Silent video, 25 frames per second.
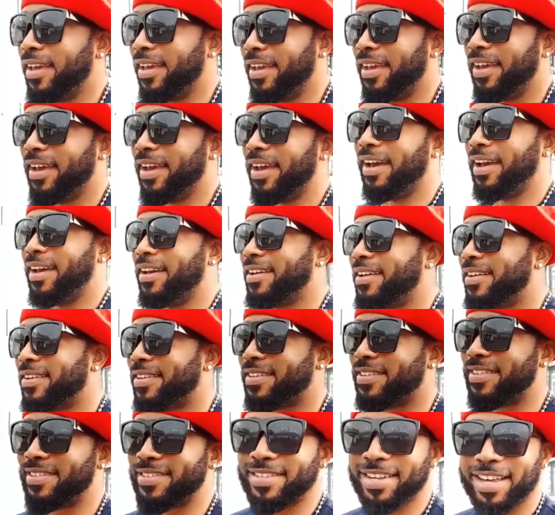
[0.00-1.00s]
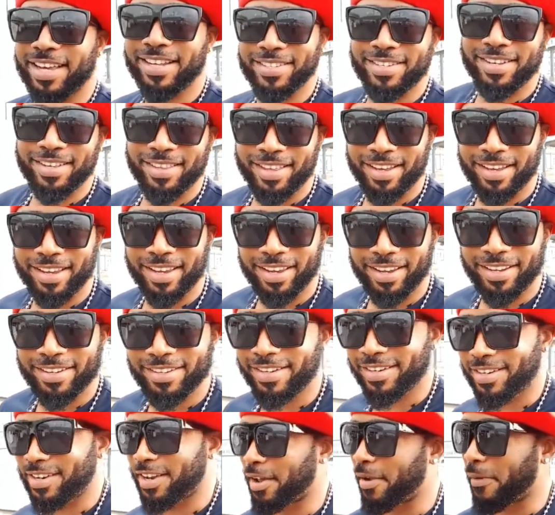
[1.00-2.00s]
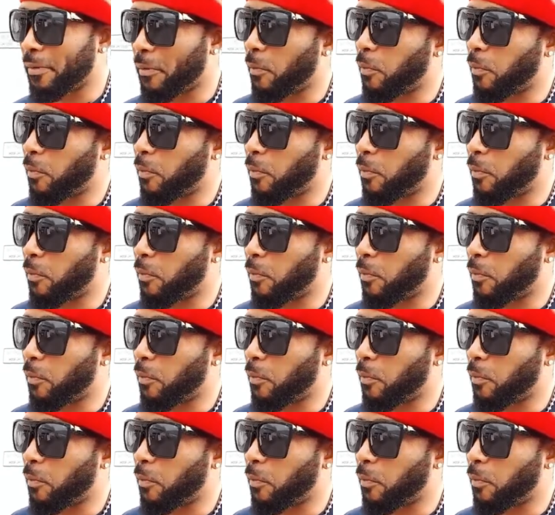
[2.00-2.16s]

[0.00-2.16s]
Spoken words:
Yeah, size of the H.